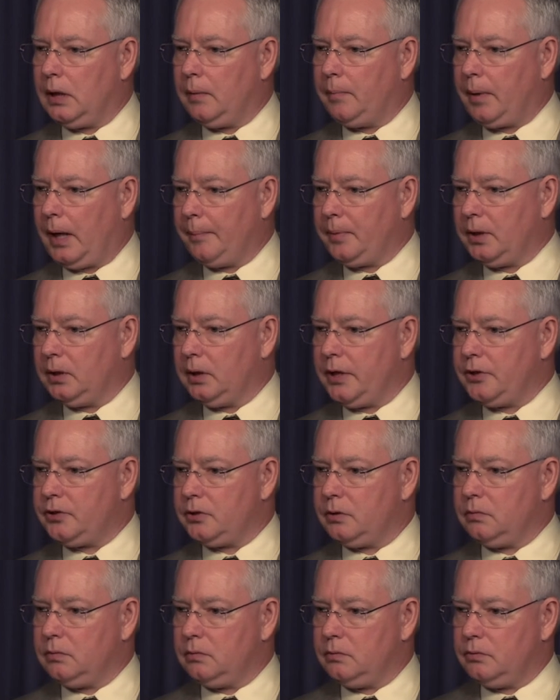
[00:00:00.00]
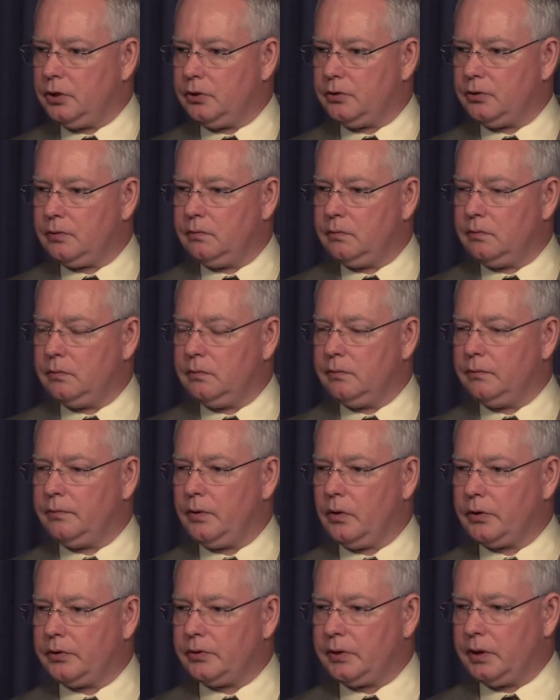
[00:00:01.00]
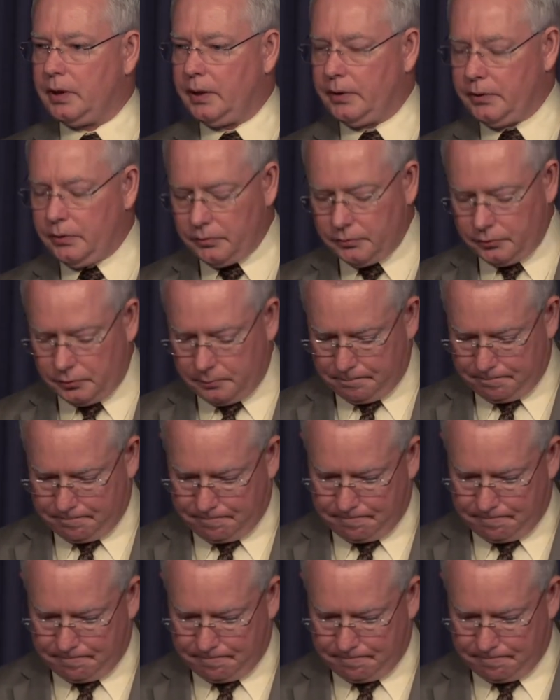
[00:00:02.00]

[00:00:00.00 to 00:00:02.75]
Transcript: population, just focusing on those.